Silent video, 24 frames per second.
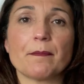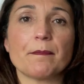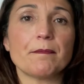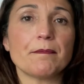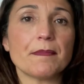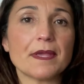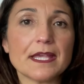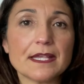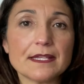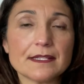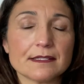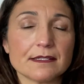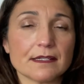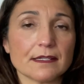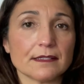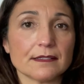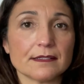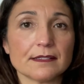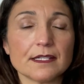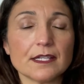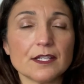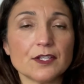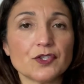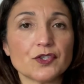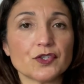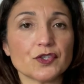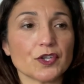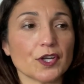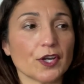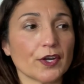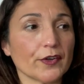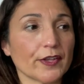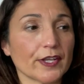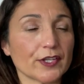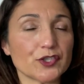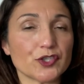amazing
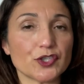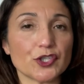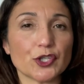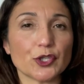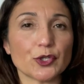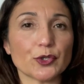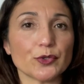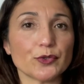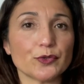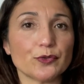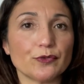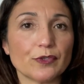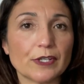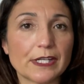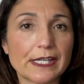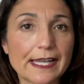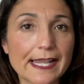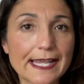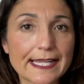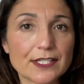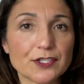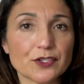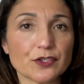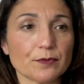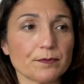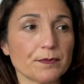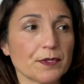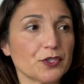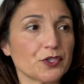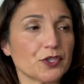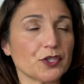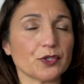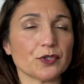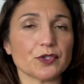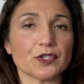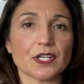teacher that she could relate to me,
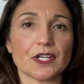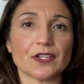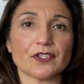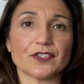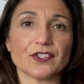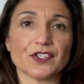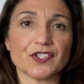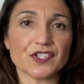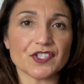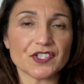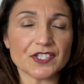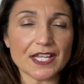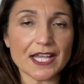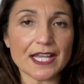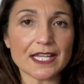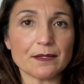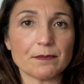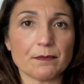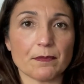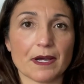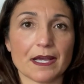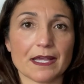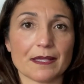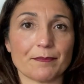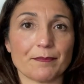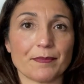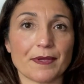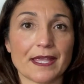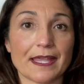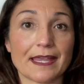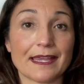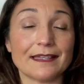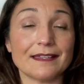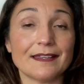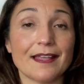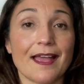she could understand my
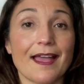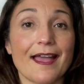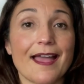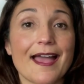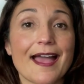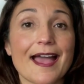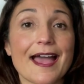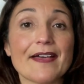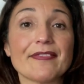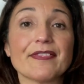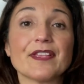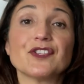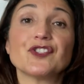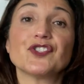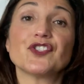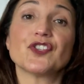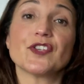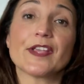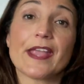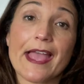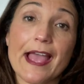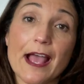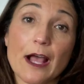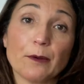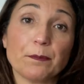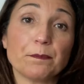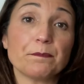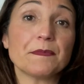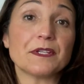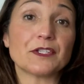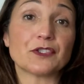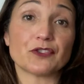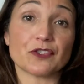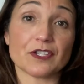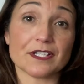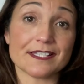pain, and then she helped
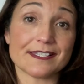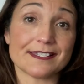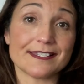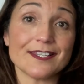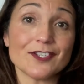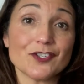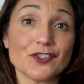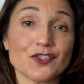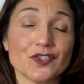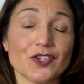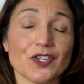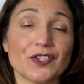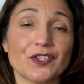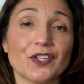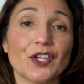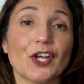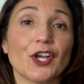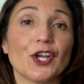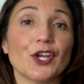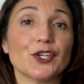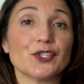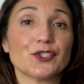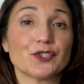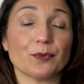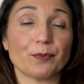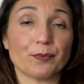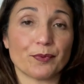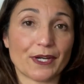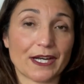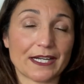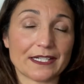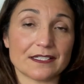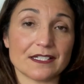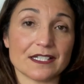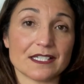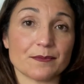me transition to
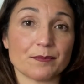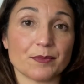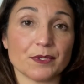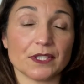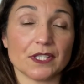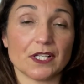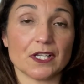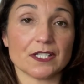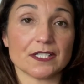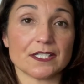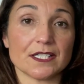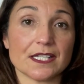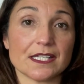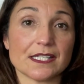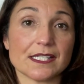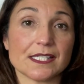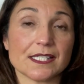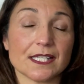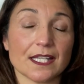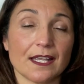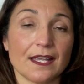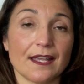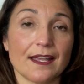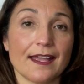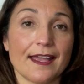practice Pilates.